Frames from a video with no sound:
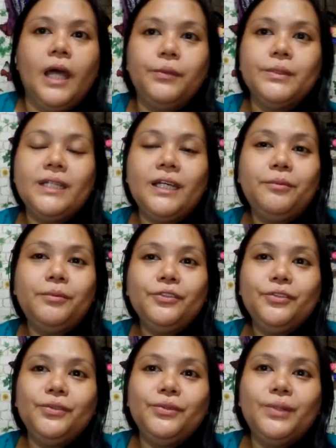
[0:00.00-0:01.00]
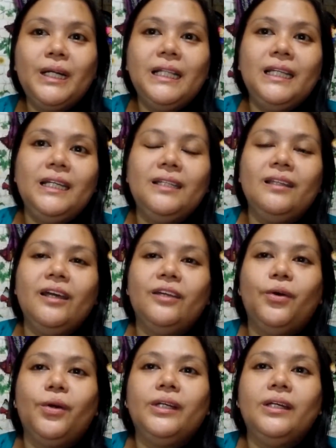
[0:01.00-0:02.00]
I was able to clean
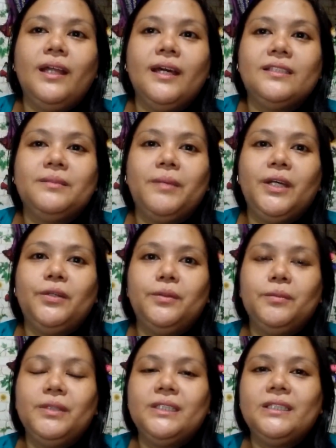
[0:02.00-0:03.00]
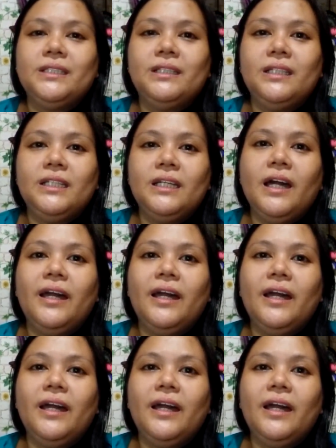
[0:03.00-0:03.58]
and organize my room recently.